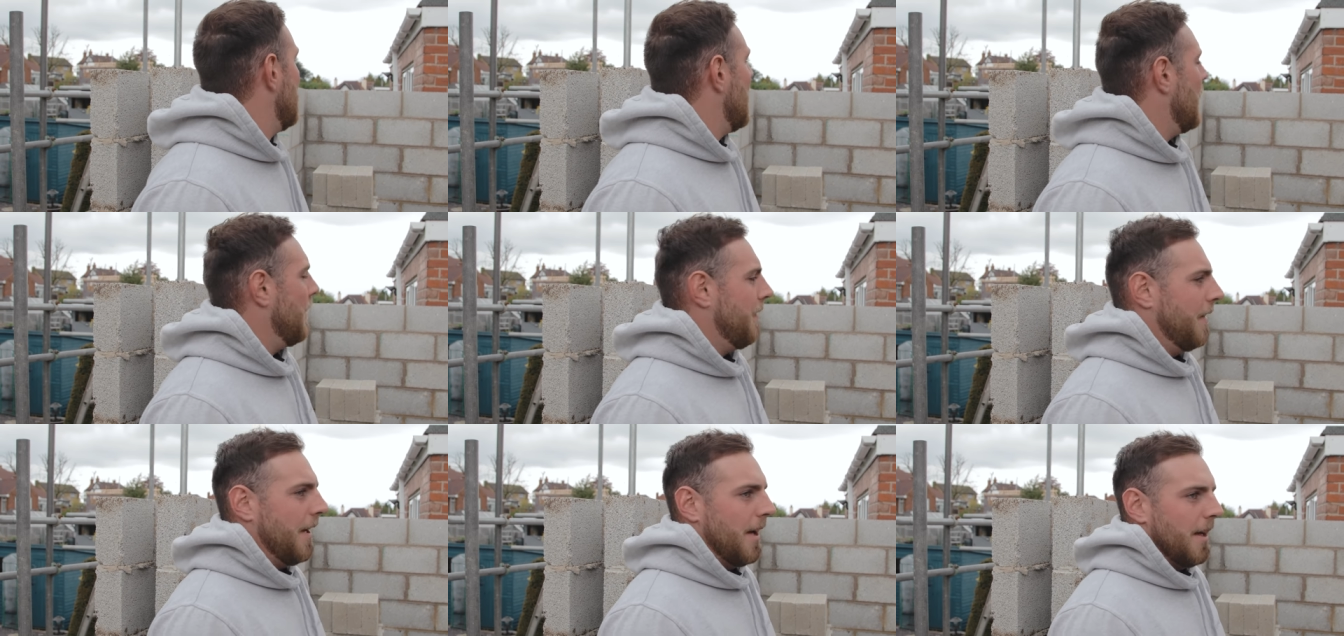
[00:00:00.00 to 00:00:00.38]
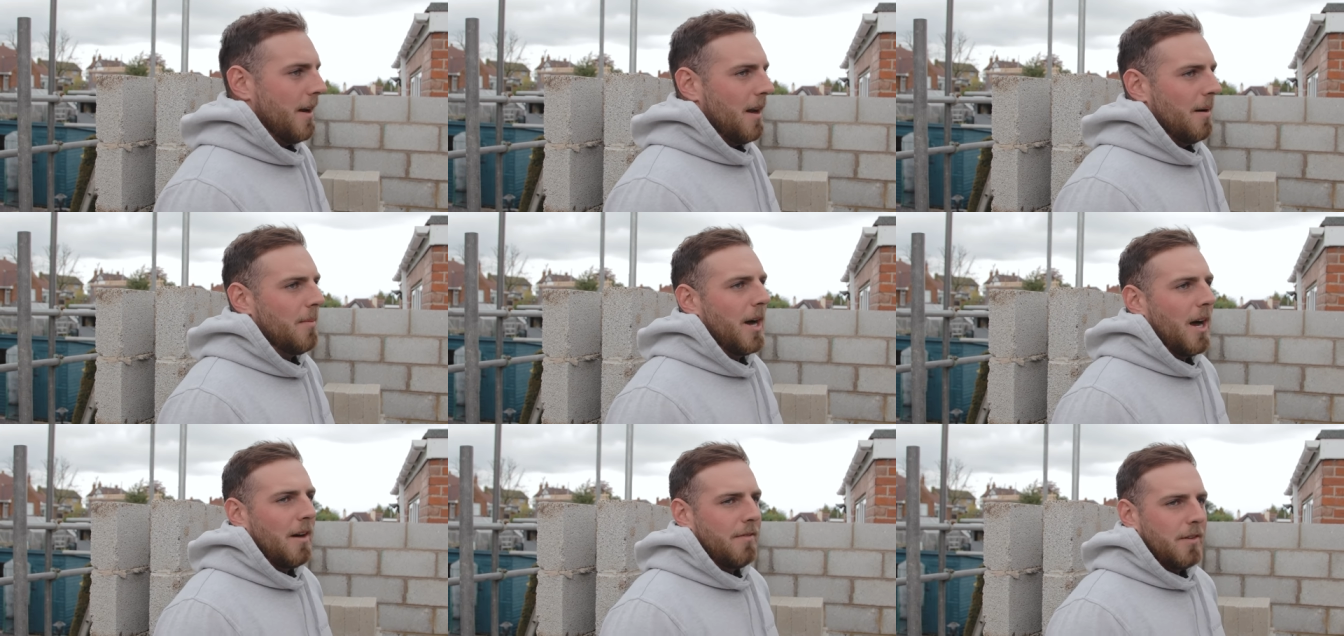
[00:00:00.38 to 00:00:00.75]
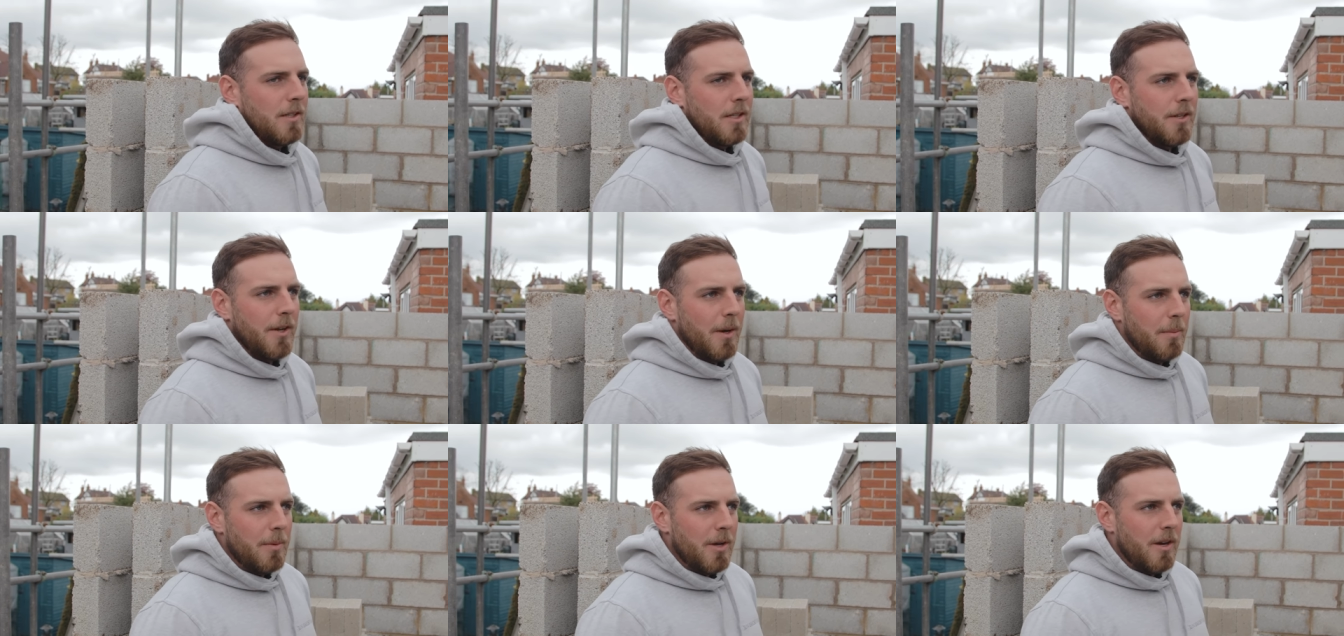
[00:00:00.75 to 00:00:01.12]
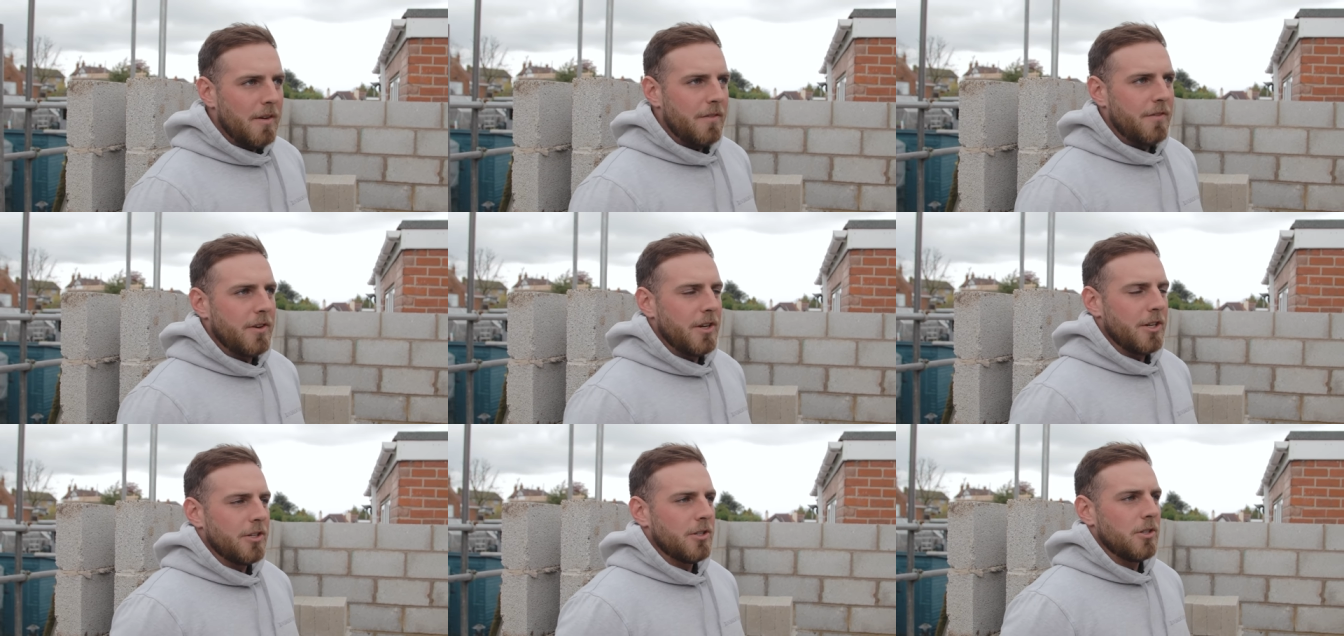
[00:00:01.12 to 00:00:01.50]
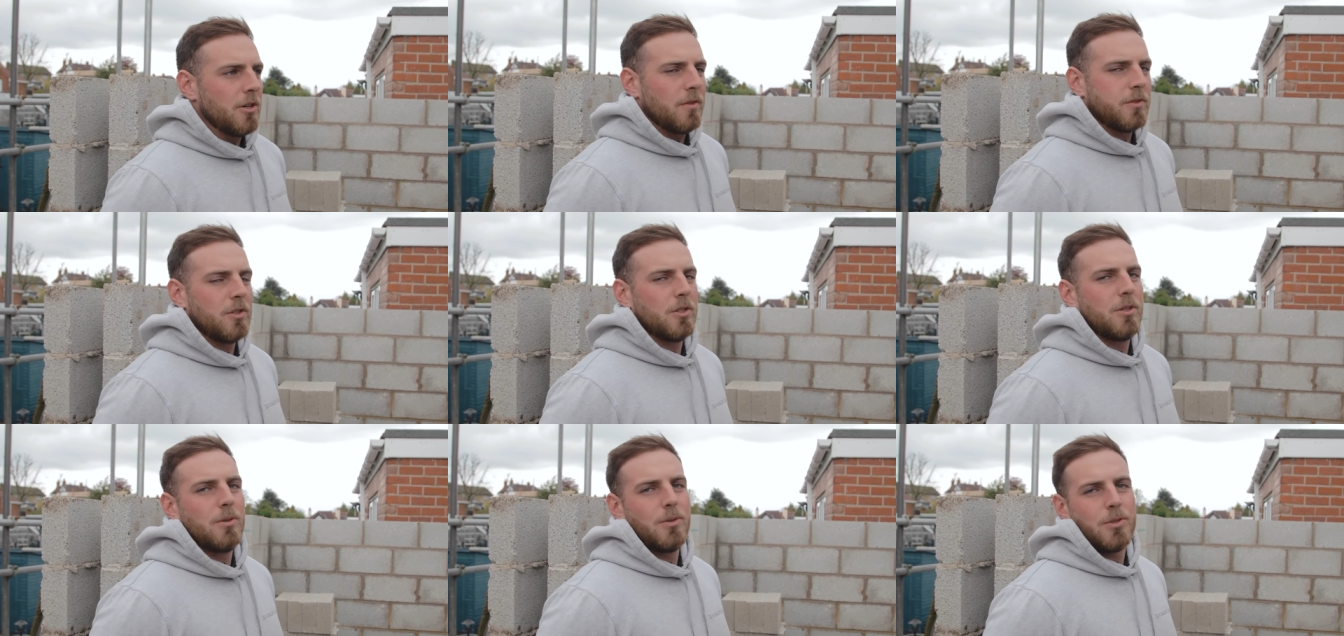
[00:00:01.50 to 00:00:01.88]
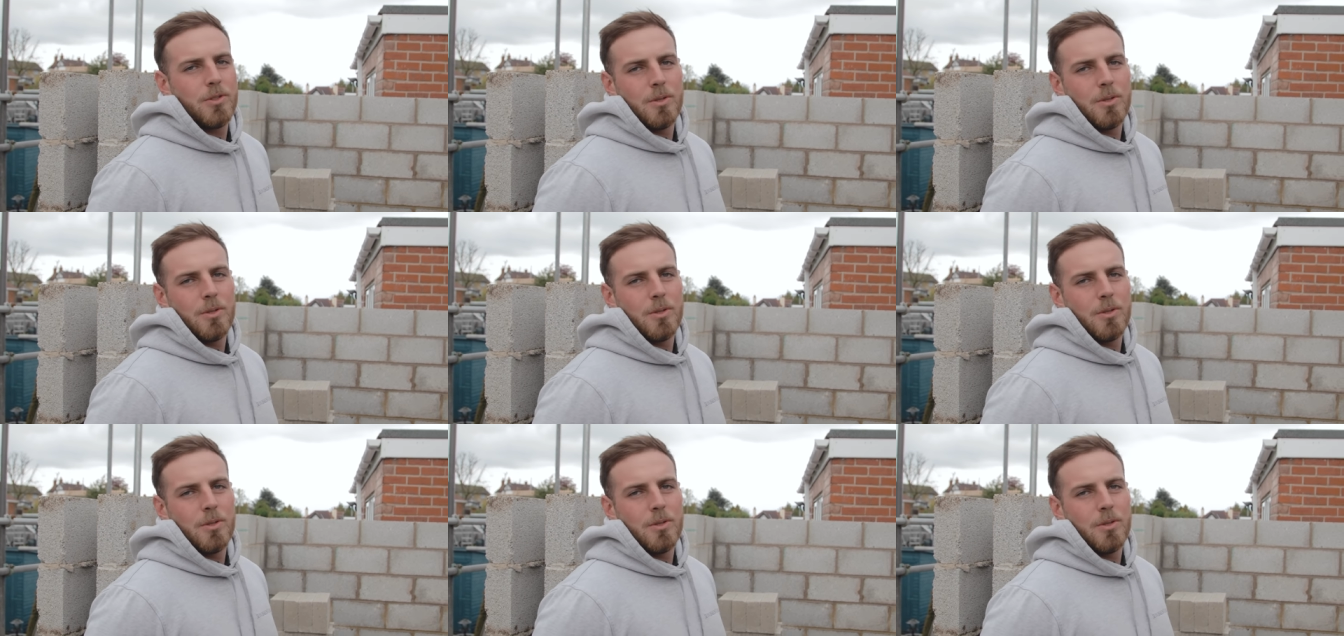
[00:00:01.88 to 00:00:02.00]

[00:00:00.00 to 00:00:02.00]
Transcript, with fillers: and then I might have a little bit of finishing off to do